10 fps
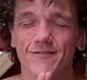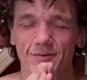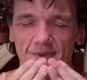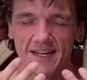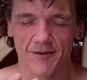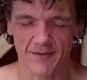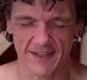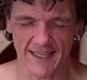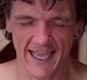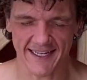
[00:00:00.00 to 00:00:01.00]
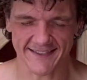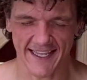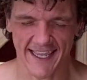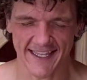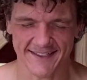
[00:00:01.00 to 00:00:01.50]
from there, relax the
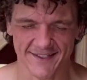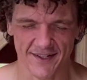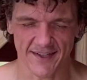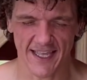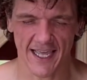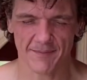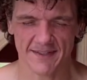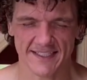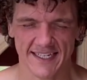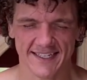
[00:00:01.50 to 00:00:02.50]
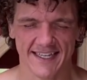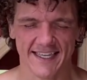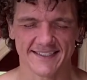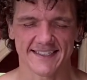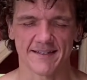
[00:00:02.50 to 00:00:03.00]
hands to the lap, take a
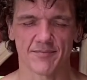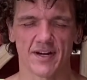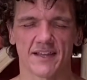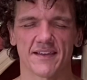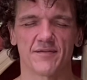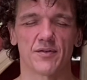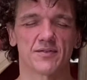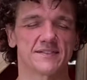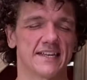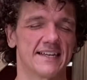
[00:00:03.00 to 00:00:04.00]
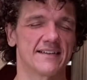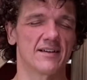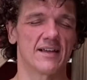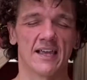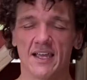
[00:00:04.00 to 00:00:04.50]
nice deep breath. If you're sitting
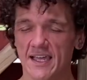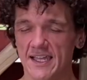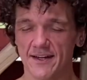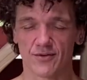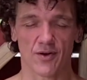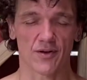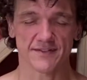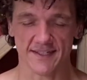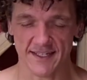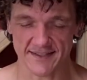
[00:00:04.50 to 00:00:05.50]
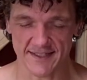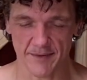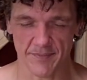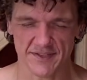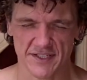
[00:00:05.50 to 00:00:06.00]
in a cross-legged seated
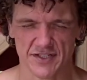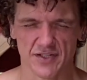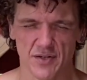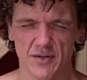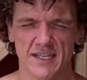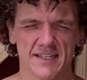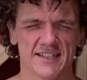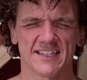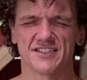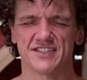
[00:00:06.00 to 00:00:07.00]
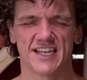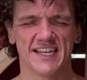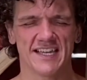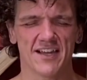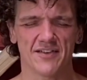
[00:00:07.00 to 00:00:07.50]
position, go ahead and
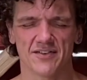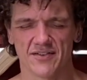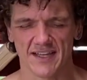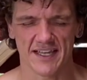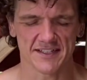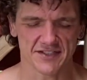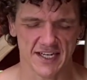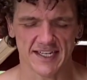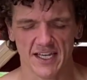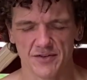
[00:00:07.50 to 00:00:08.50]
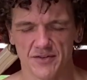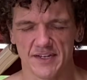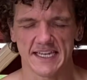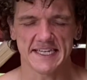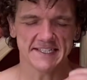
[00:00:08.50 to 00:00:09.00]
shake out your legs, shake out your
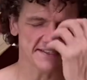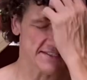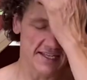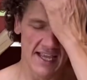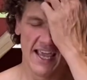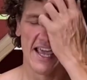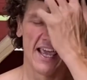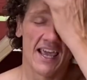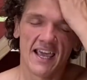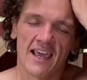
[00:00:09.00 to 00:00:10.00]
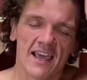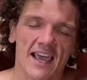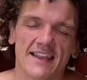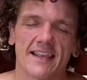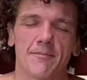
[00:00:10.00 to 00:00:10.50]
knees,
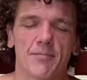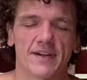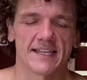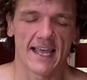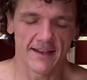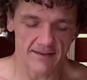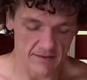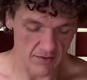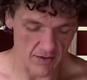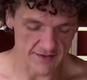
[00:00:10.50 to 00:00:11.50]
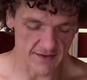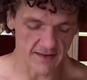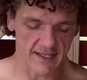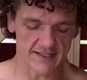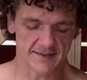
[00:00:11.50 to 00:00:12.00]
and then bring that cross the
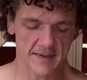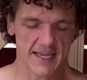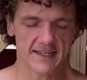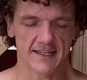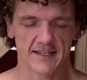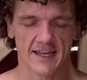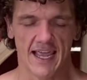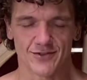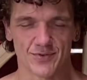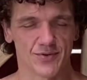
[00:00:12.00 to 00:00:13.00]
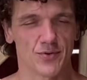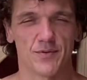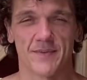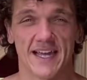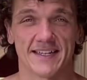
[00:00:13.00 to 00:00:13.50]
legs back in as we're going
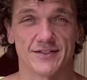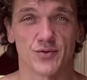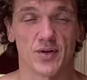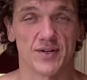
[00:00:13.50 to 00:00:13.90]
back into our